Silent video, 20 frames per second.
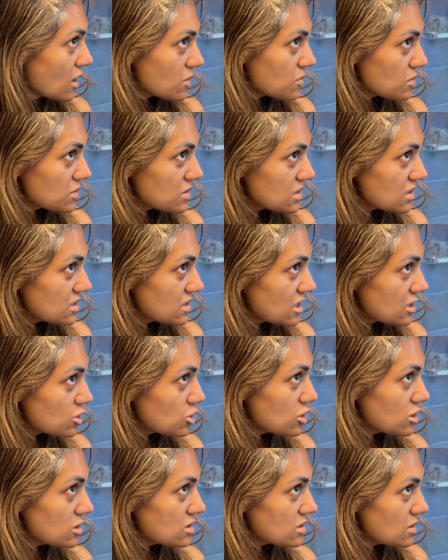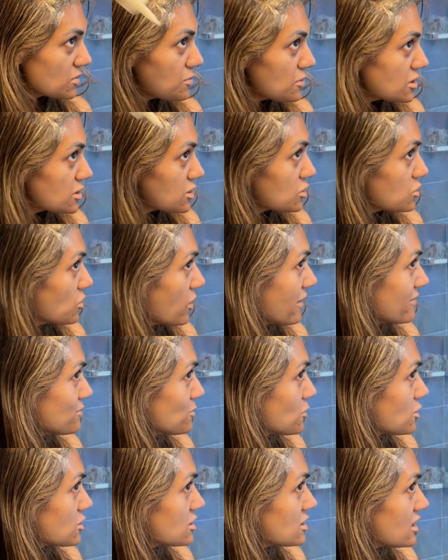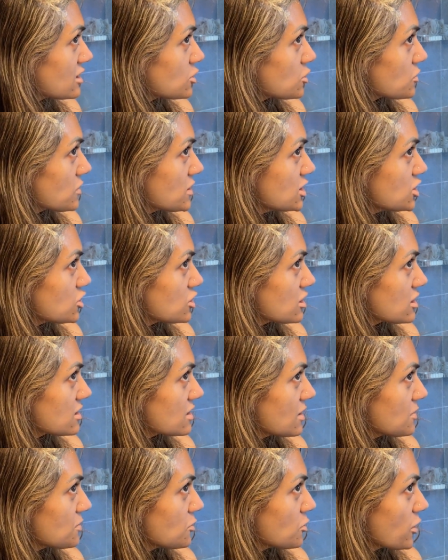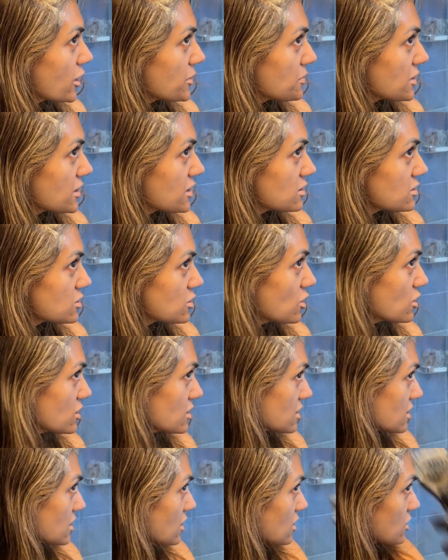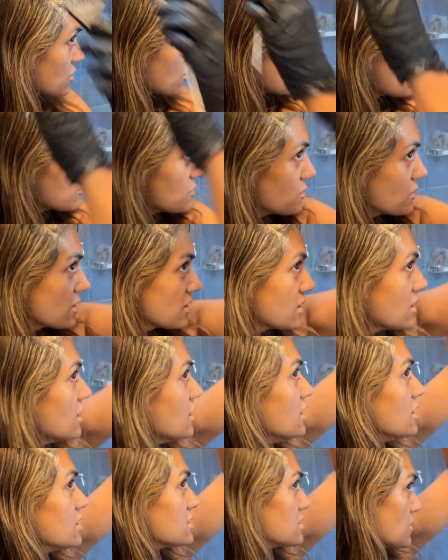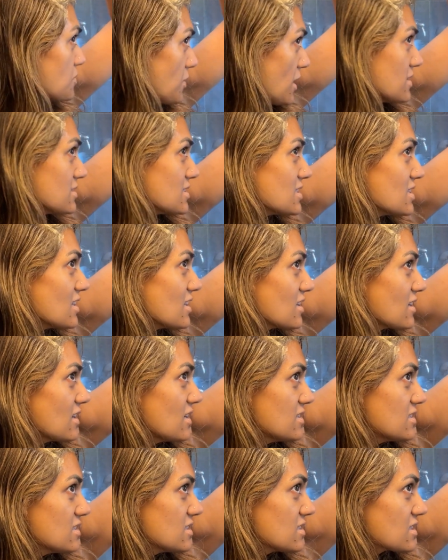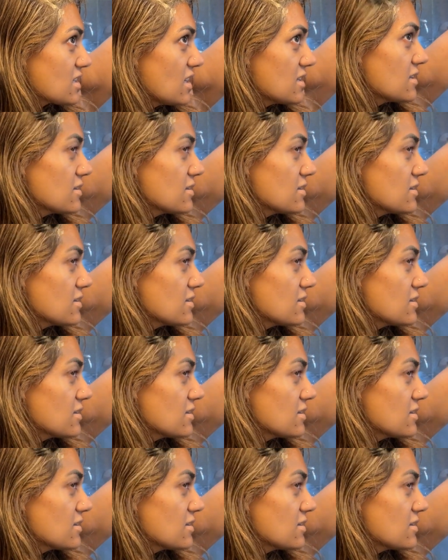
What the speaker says: with the sections, and plus you have more saturation at that point because all the color you've been depositing has kind